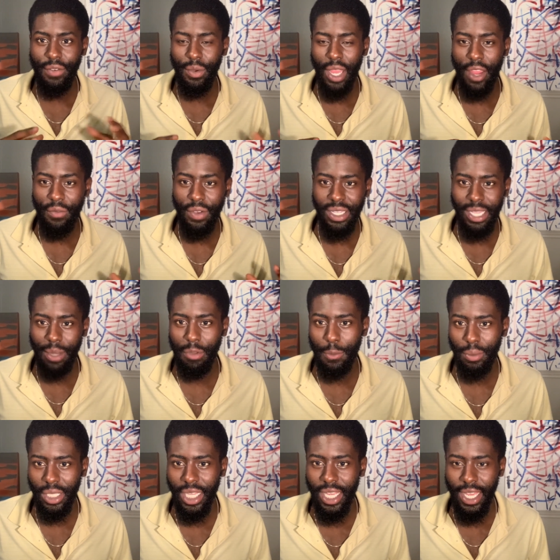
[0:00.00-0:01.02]
every time you
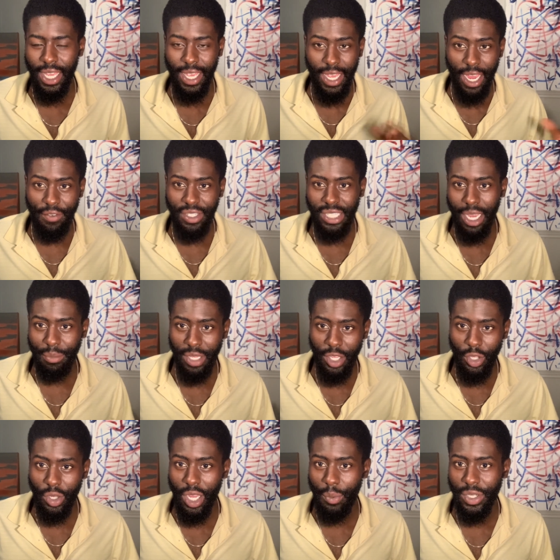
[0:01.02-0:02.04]
play, every time that
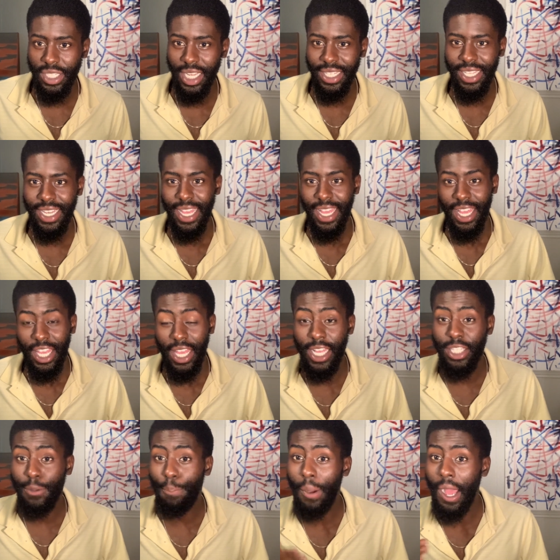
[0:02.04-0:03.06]
you get rejected,
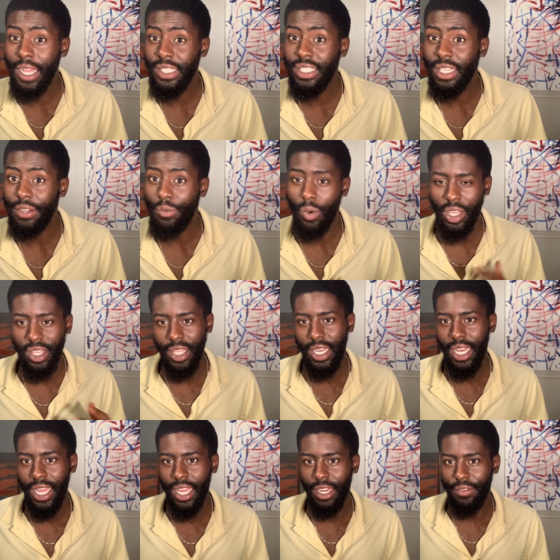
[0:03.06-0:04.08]
it's a positive rather than
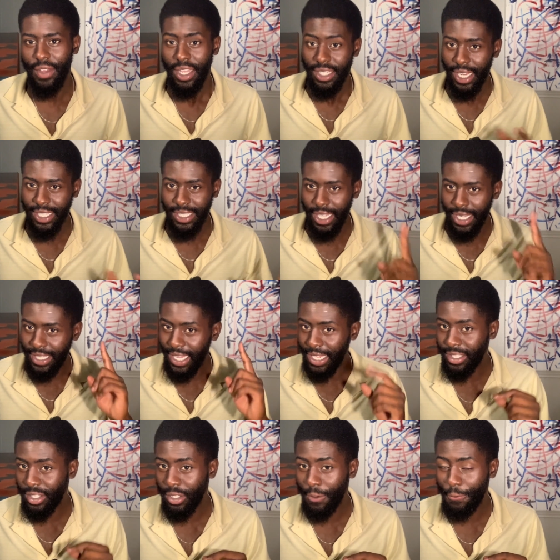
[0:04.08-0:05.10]
negative. Like I said, it ties
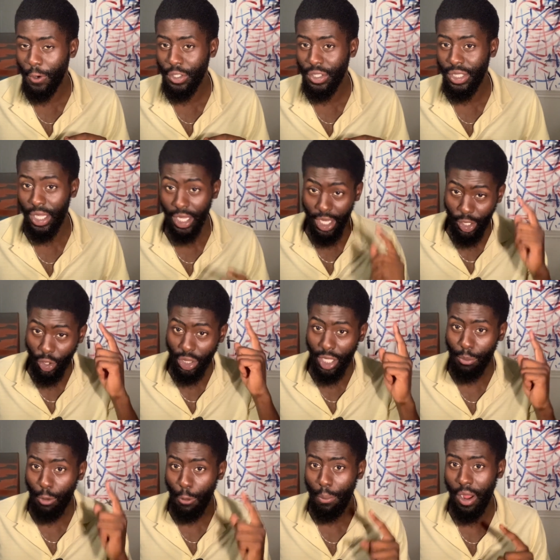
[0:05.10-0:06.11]
into the first thing. You
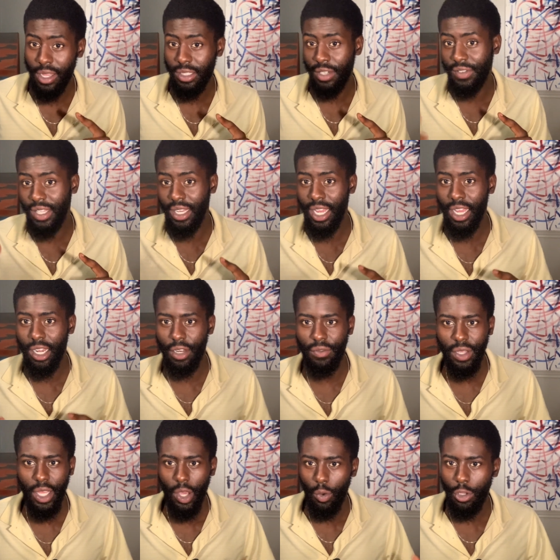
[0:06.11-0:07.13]
think more positively than
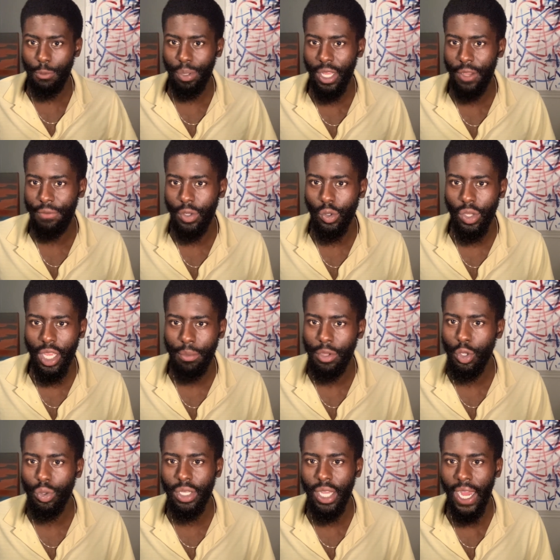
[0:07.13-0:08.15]
negatively. When you play a video game and
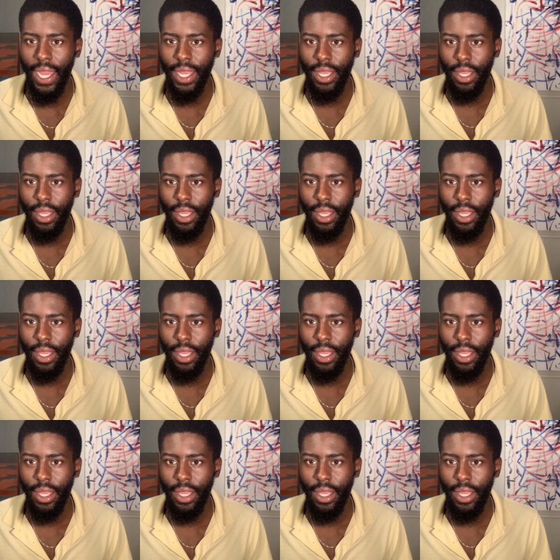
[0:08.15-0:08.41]
you die,